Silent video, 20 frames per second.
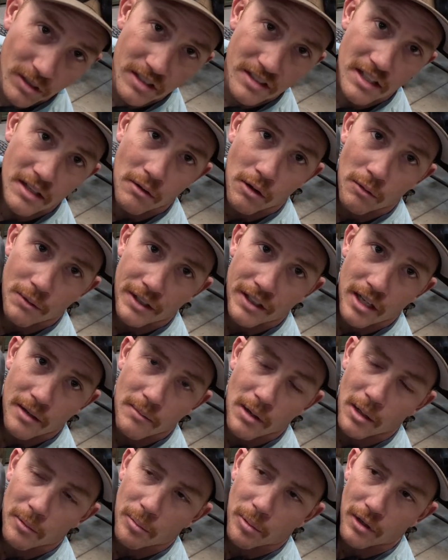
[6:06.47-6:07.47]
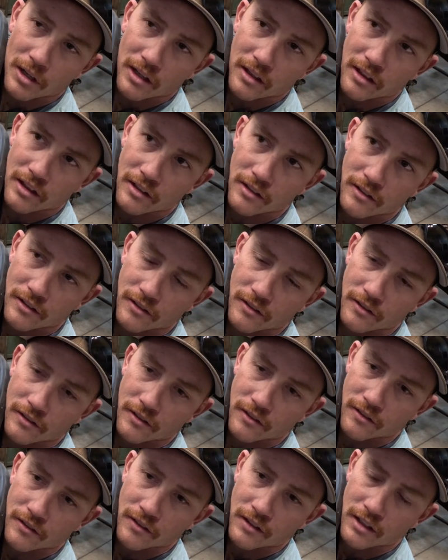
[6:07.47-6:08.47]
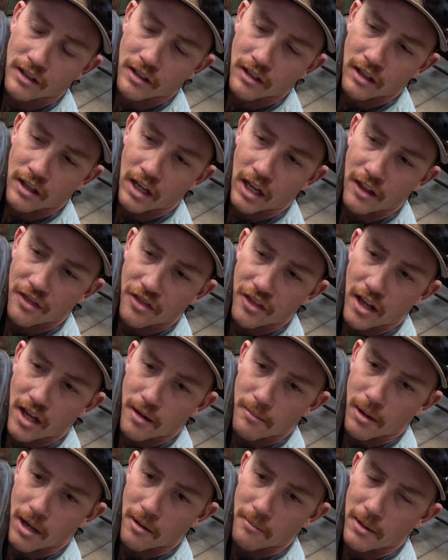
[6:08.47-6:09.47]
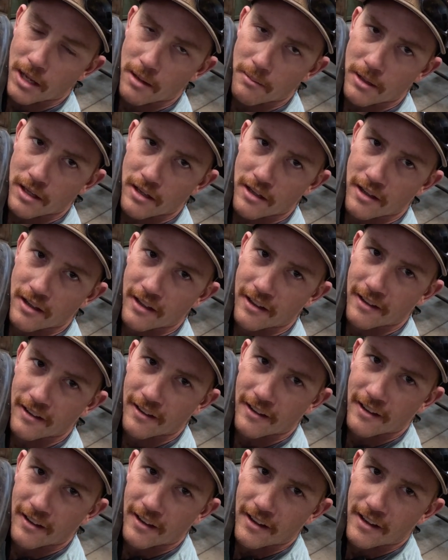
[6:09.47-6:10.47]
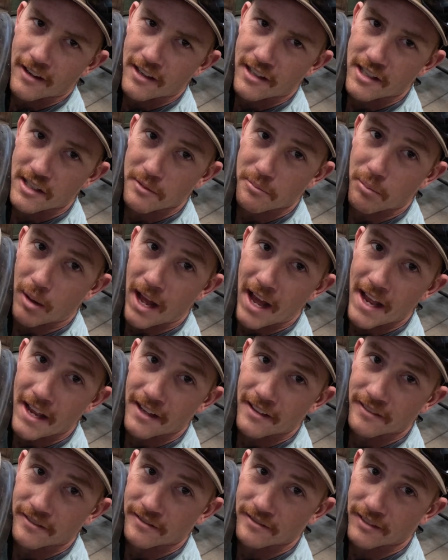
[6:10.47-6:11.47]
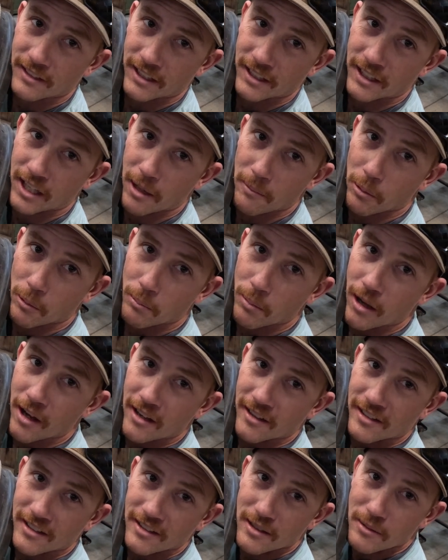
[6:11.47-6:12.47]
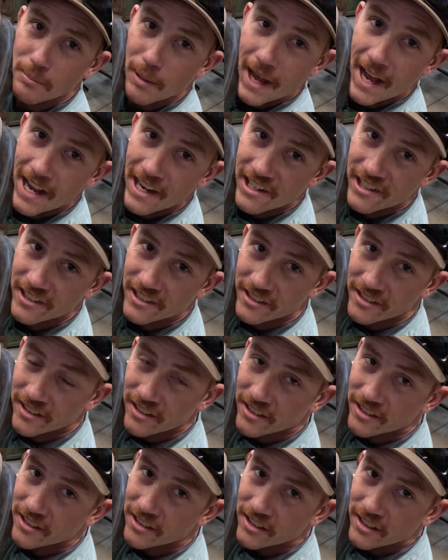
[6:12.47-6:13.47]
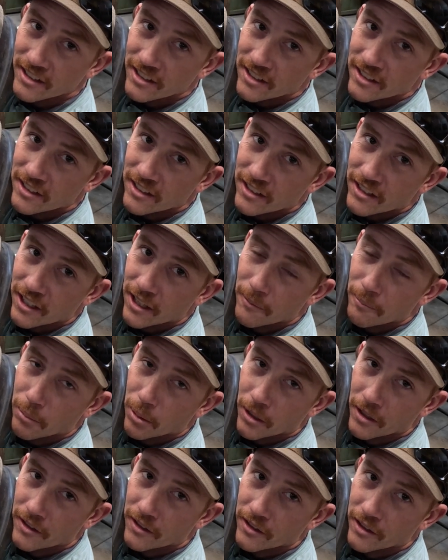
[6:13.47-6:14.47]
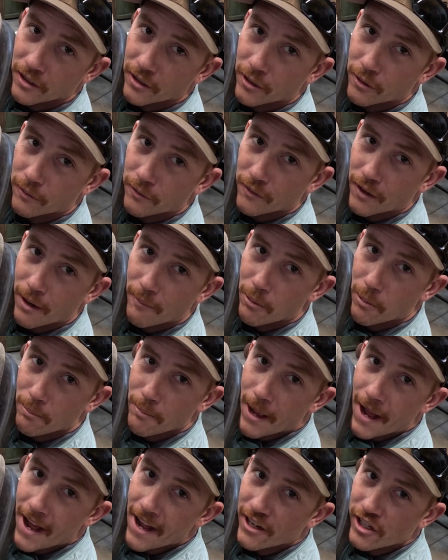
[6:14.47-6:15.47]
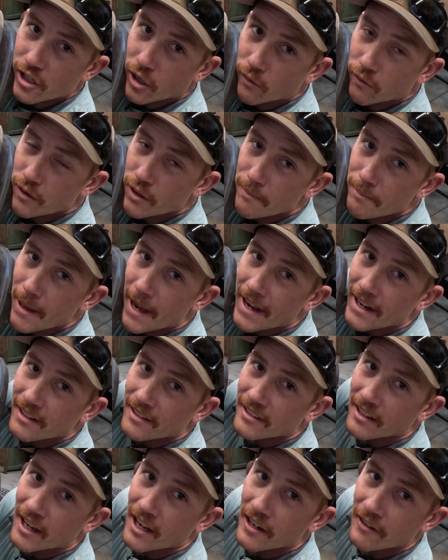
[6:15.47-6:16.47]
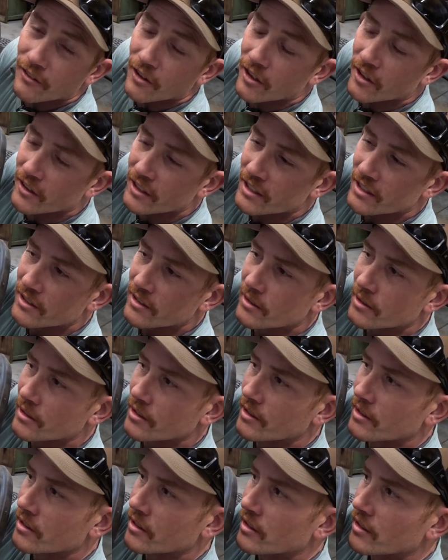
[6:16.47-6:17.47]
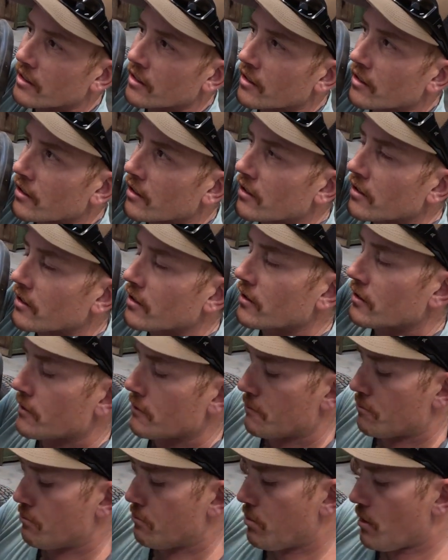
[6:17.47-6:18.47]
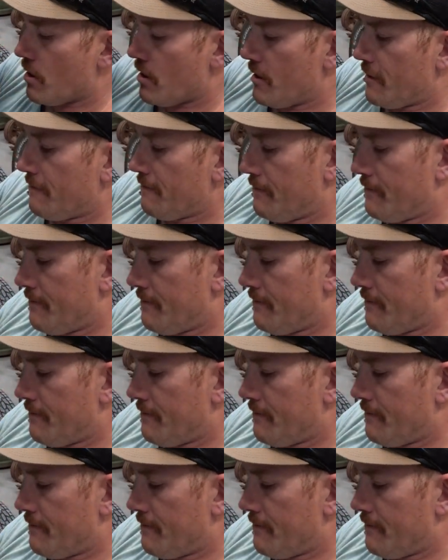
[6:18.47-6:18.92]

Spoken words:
to see what we come up with. I thought about maybe just buying a couple boxes of patches and putting a rubber patch over the back side of all these, but